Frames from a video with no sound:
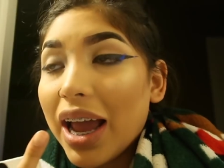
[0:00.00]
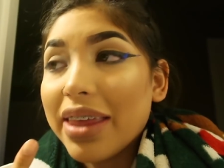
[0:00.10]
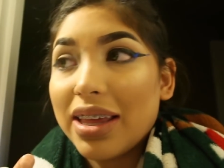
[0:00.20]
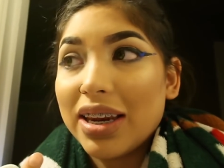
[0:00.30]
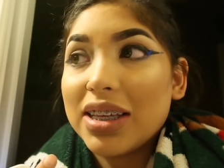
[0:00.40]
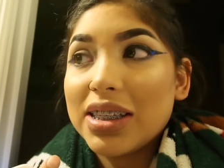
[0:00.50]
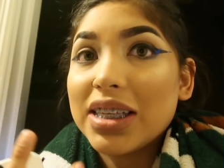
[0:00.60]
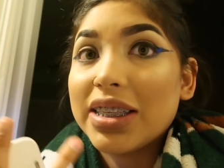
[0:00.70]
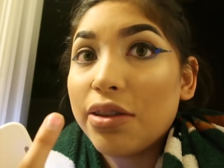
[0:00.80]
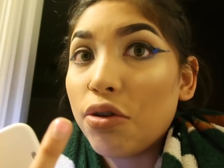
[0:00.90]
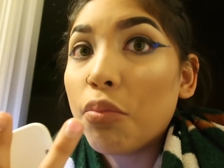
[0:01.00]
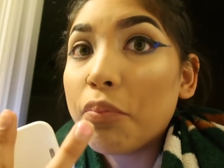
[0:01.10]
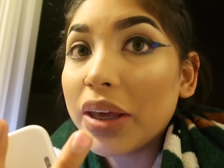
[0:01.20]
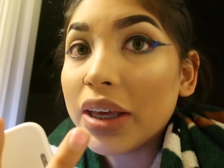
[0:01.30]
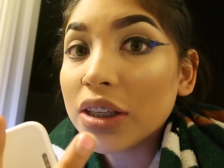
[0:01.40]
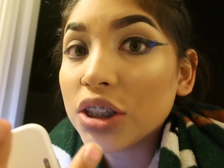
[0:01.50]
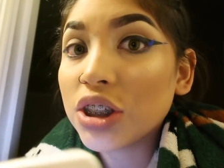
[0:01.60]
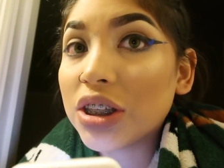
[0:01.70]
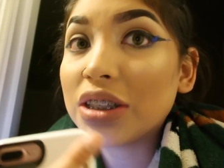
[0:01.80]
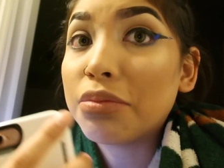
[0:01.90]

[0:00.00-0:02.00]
and then he says little bitch, he says